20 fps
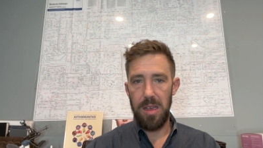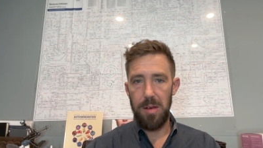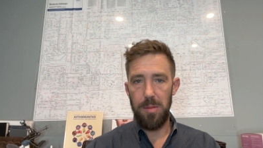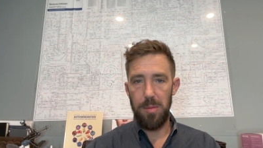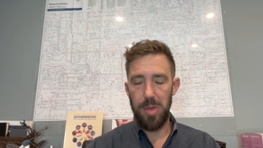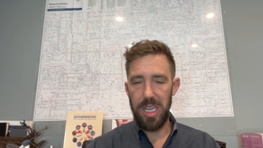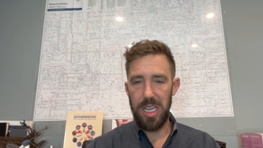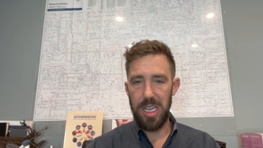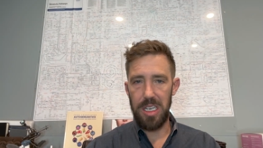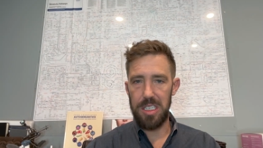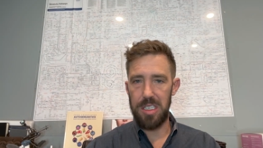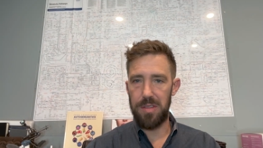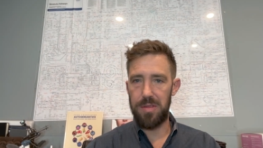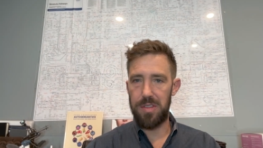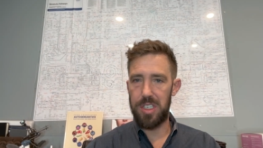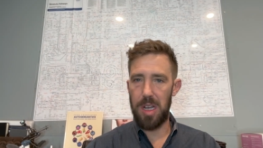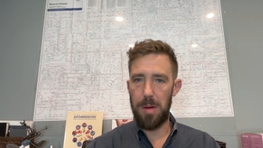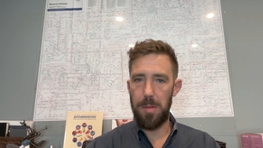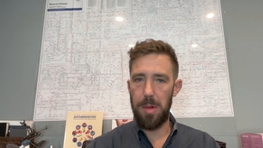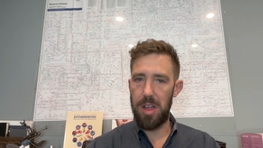because of
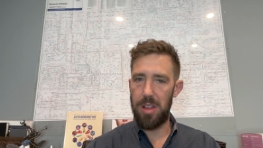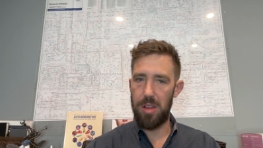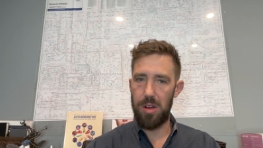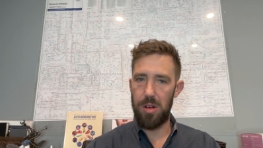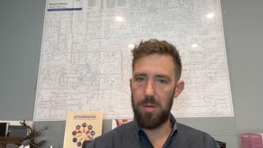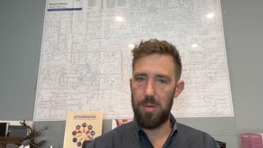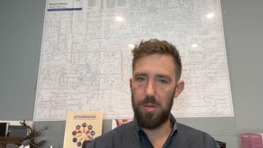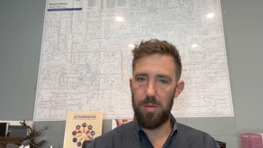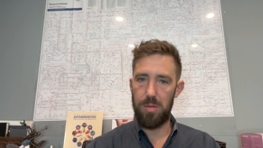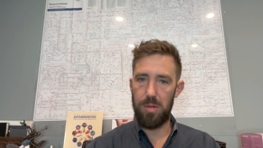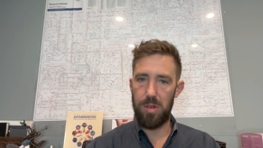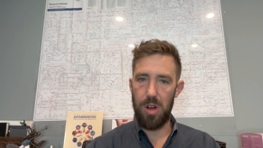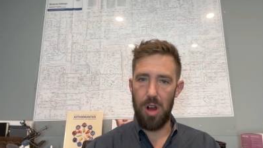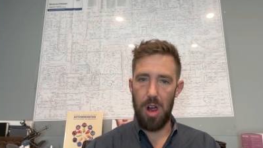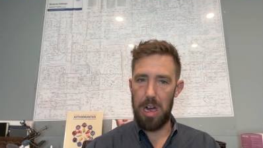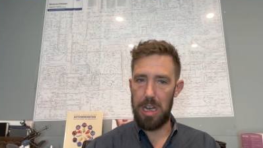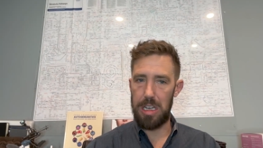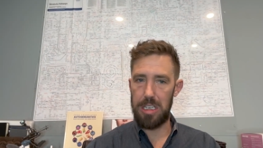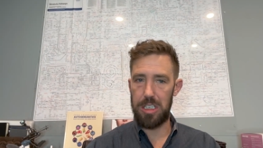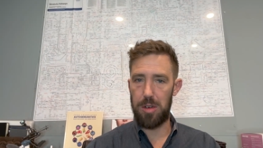some other
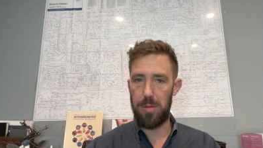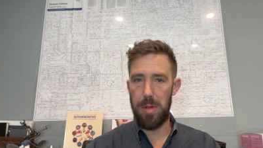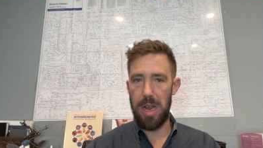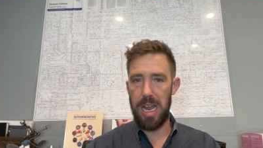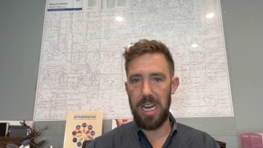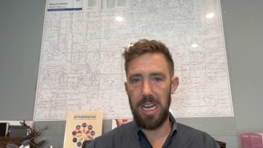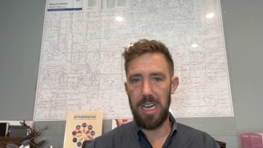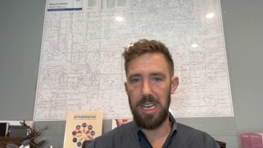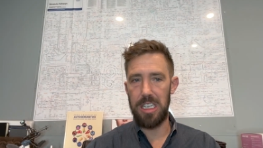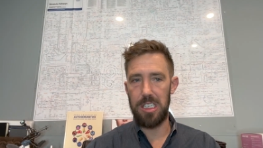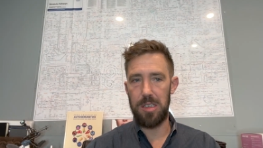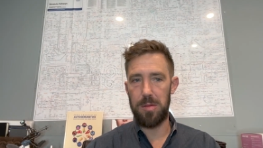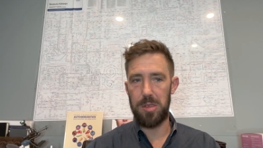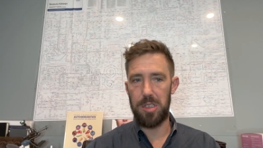cause or mechanism.